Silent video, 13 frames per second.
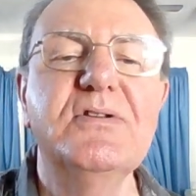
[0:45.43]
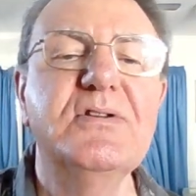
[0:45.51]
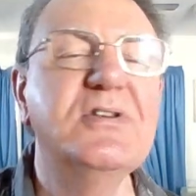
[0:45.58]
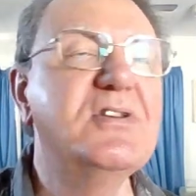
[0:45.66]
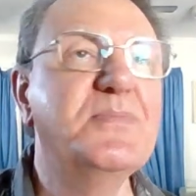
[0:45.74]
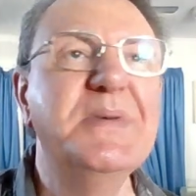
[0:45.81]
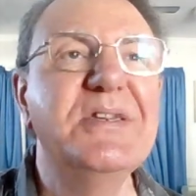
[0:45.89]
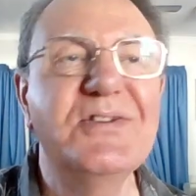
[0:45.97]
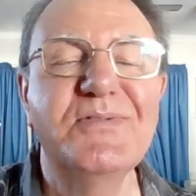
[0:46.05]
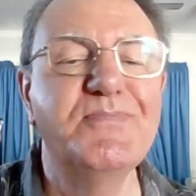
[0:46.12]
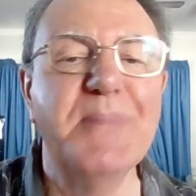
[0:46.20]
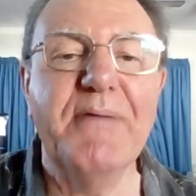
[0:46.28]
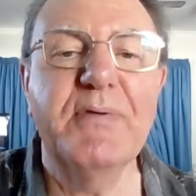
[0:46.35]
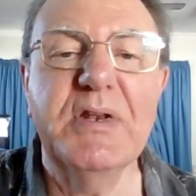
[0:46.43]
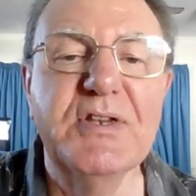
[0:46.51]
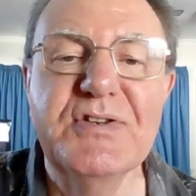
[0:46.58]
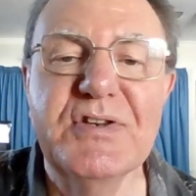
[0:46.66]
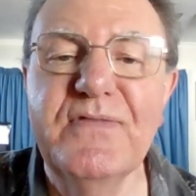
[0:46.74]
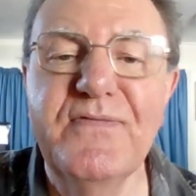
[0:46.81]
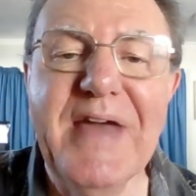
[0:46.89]
to dismiss
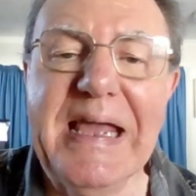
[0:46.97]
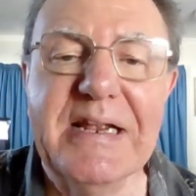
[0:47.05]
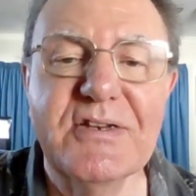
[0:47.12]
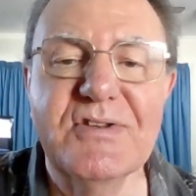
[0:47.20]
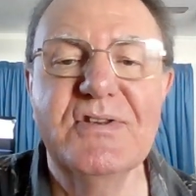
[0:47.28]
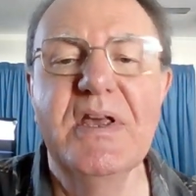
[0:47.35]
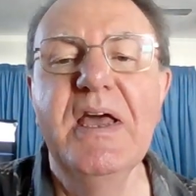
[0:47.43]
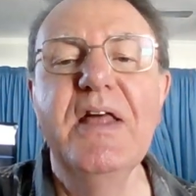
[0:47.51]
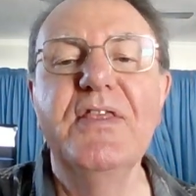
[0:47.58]
evidence and facts